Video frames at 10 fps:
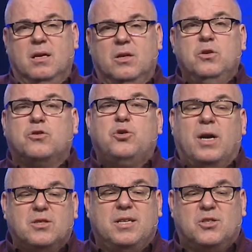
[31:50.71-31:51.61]
You'll
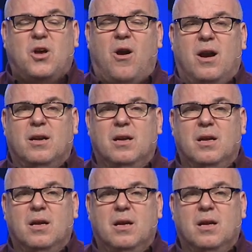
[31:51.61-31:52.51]
trust his heart.
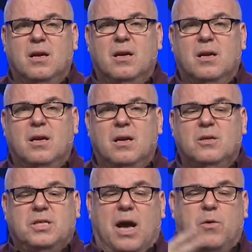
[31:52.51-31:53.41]

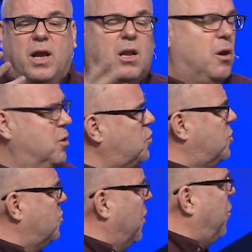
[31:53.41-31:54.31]
See, I want to
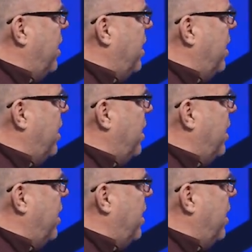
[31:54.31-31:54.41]
close with